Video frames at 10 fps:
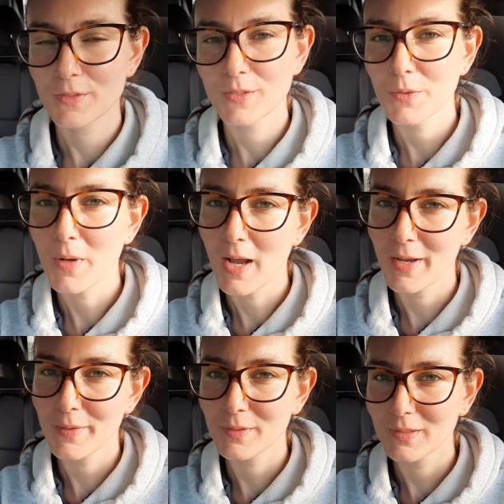So
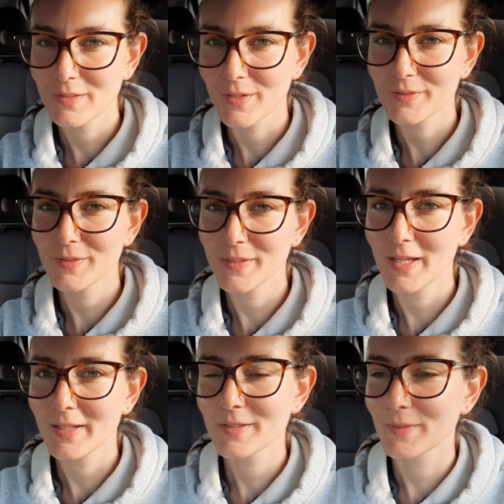I will talk to you
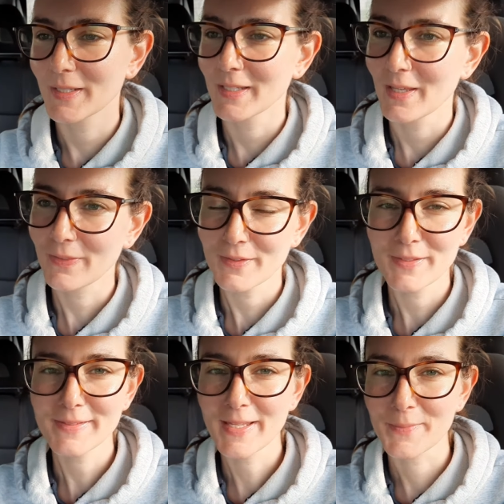guys when I get to
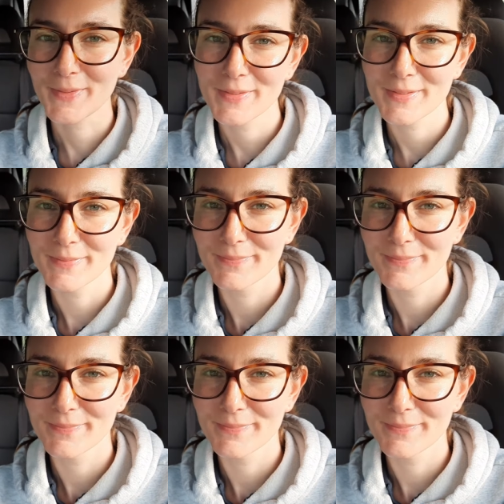the stables.